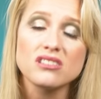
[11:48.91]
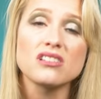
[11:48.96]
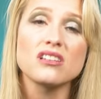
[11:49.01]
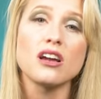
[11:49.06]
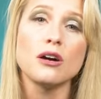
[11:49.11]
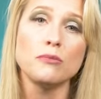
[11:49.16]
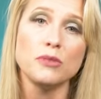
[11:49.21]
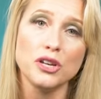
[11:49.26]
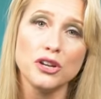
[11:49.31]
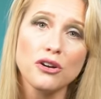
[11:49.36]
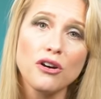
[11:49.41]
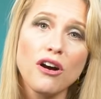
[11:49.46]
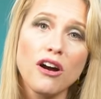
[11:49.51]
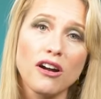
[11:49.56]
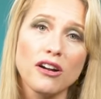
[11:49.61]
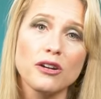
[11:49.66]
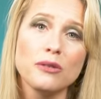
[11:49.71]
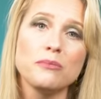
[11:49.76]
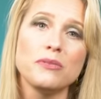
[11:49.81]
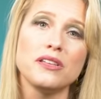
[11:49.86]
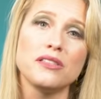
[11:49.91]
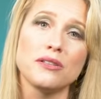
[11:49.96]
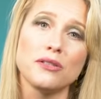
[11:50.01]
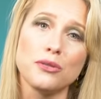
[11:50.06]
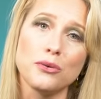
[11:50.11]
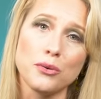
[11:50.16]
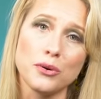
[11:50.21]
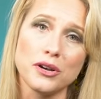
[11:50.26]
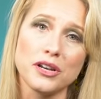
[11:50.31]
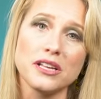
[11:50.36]
to come into your heart and be the
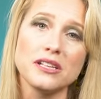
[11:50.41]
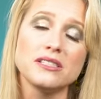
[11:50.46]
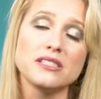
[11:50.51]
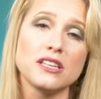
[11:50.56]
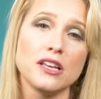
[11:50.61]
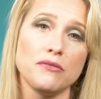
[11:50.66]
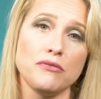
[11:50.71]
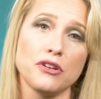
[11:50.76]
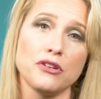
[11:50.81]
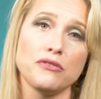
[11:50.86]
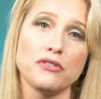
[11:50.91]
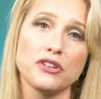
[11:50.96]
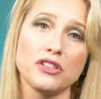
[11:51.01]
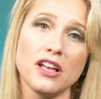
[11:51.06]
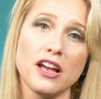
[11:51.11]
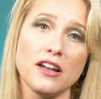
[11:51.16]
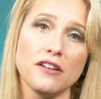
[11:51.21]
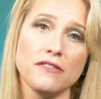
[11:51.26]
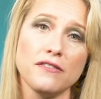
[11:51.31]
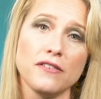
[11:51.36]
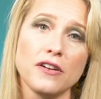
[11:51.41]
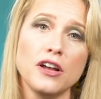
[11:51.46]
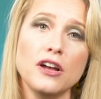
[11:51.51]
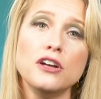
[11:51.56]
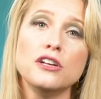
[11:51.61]
Lord and Savior of your life.